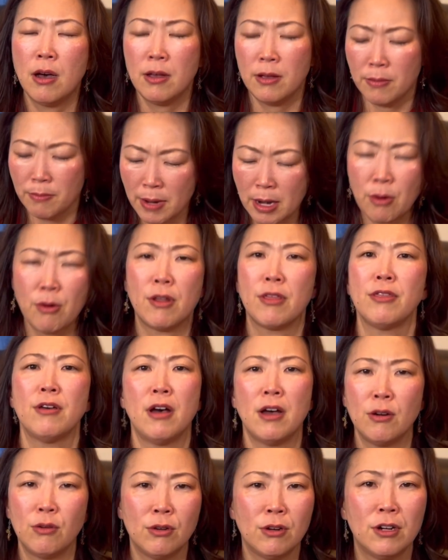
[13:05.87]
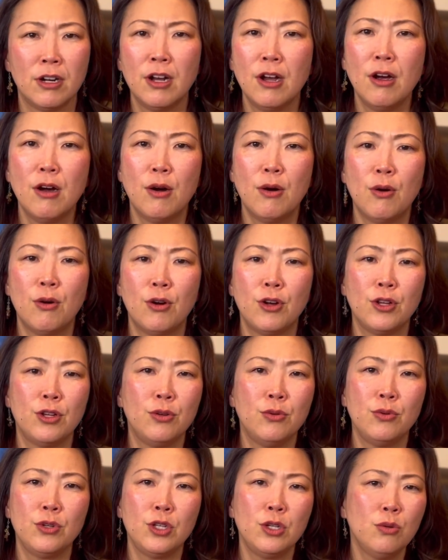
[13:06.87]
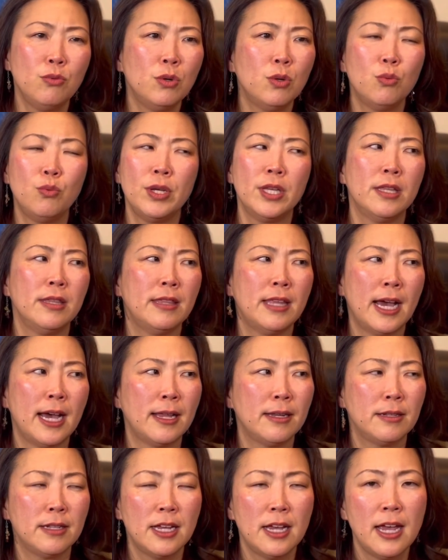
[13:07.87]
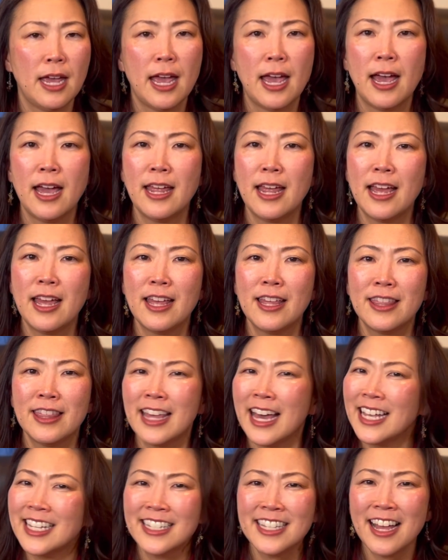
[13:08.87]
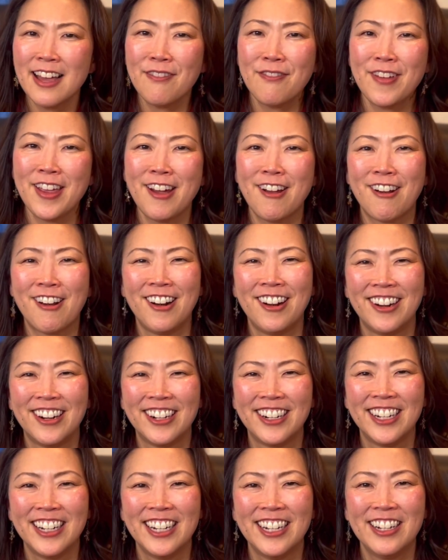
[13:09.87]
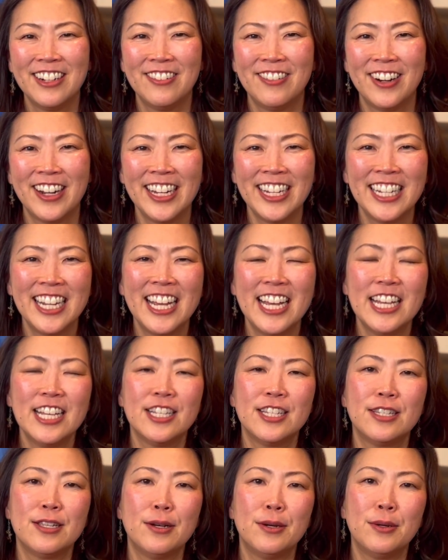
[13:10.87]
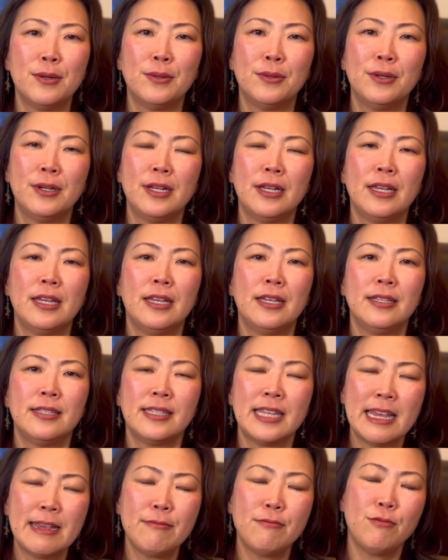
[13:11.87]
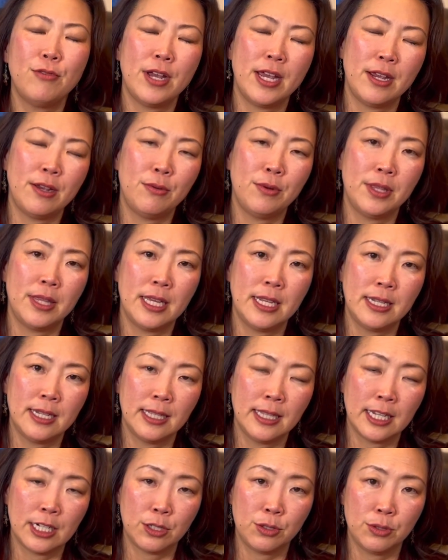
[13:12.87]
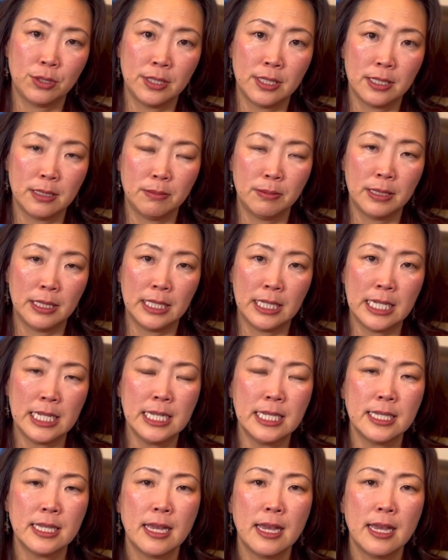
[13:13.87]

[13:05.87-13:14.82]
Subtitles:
marathon, or you will win that. That's not fair, right? So same way with intellectual disabilities,